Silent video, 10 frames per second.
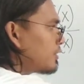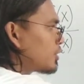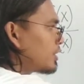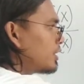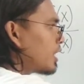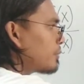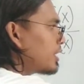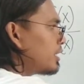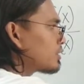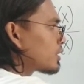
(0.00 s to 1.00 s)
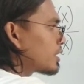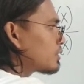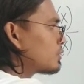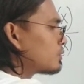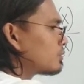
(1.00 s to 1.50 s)
and your
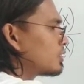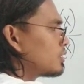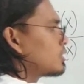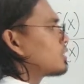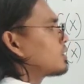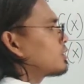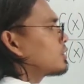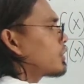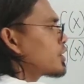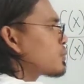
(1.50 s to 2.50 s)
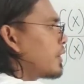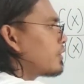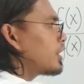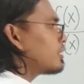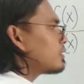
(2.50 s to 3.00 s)
denominator to the
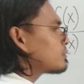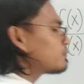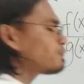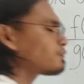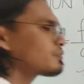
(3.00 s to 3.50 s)
corresponding